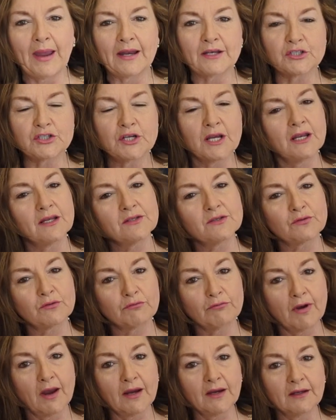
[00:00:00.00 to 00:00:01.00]
we had a chance to
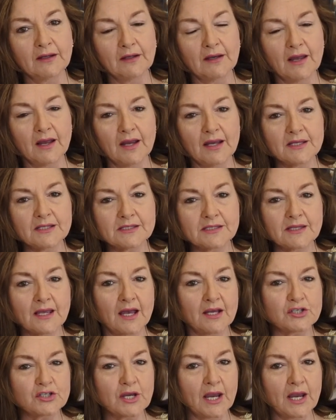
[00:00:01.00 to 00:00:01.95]
recognize uh,